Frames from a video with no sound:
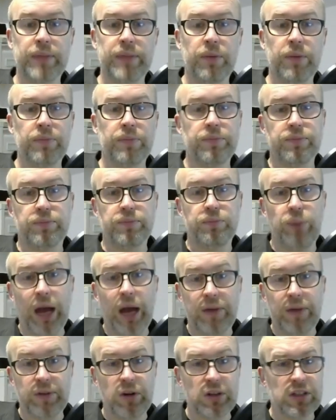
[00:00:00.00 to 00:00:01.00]
Now,
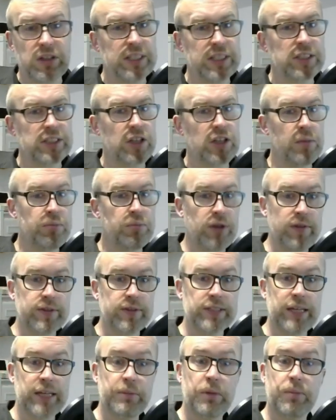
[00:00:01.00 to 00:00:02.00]
we haven't looked at this term
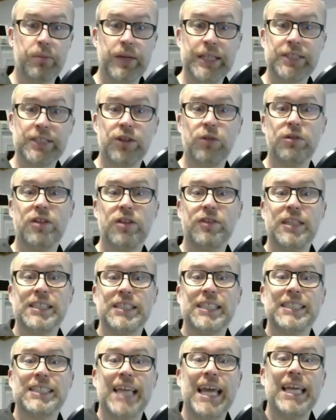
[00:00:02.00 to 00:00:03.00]
previously, but please note that
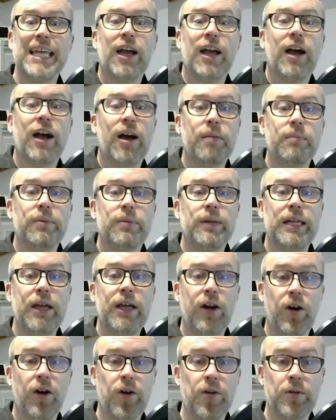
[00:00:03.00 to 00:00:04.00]
this is a
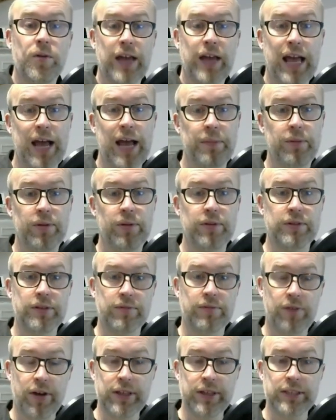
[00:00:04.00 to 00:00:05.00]
company owned Apple
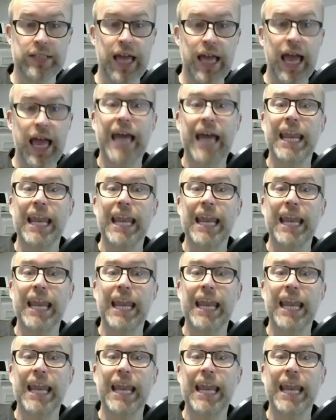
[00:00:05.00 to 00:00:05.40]
device,